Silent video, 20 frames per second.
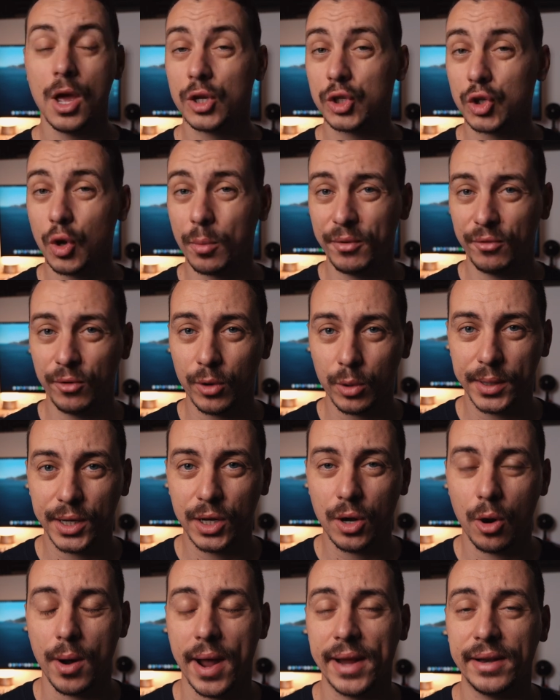So before we
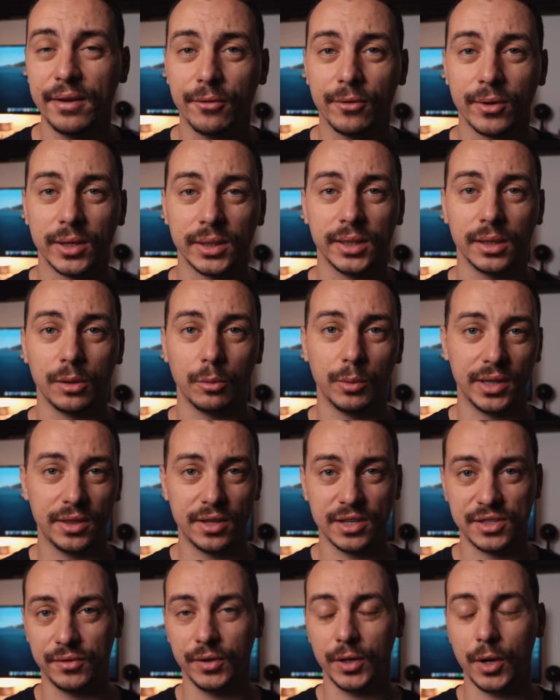go any further with
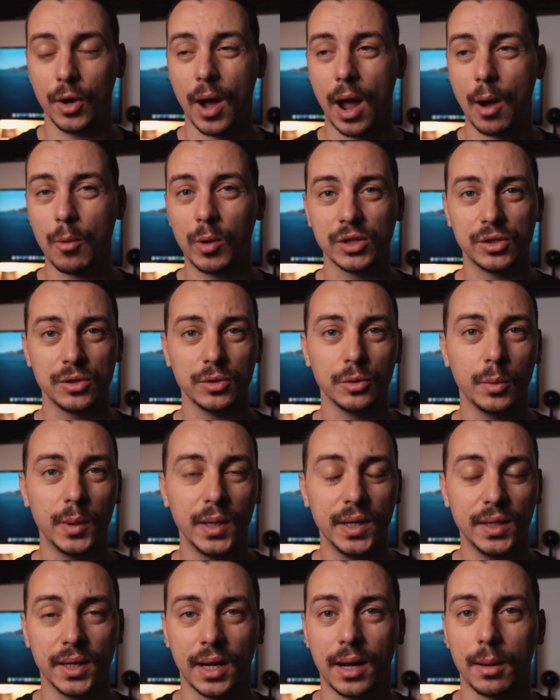this video, I want to
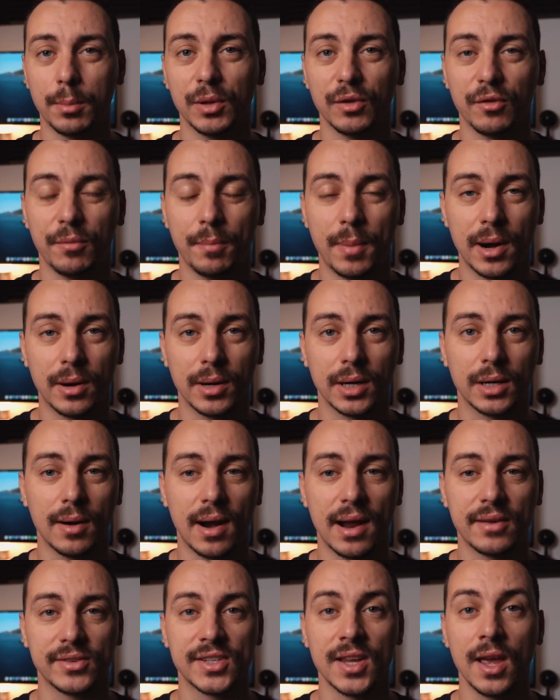read a couple of
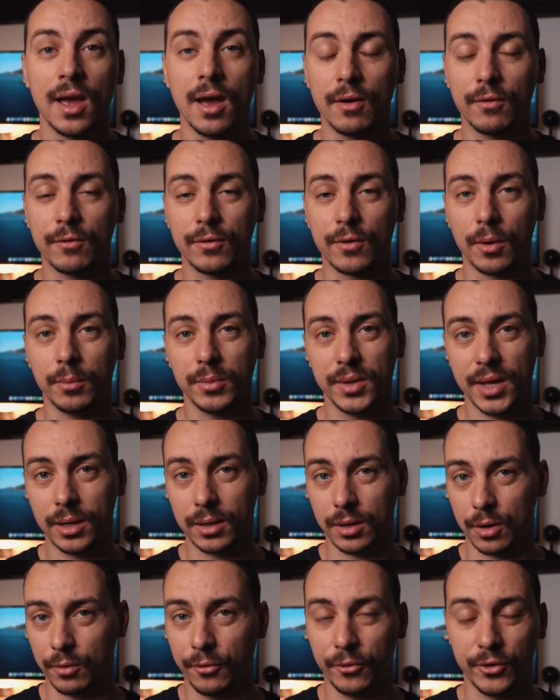paragraphs from
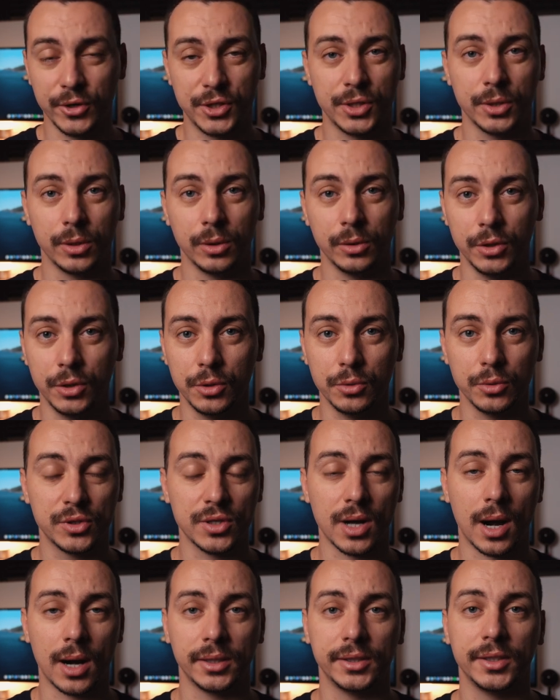their official news
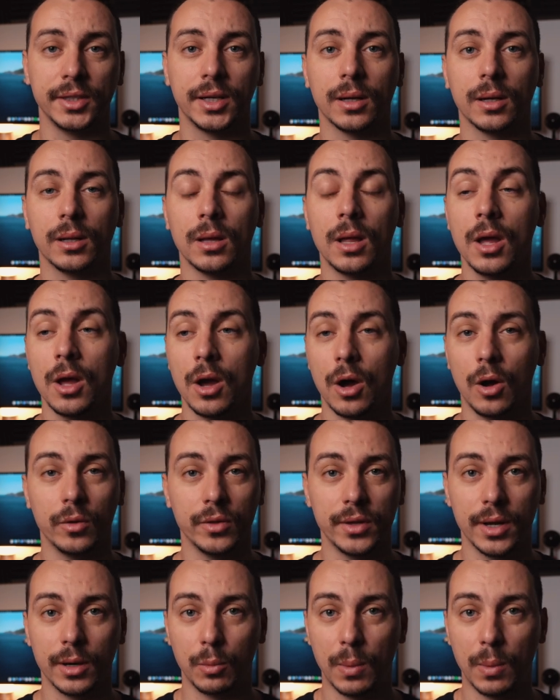article on their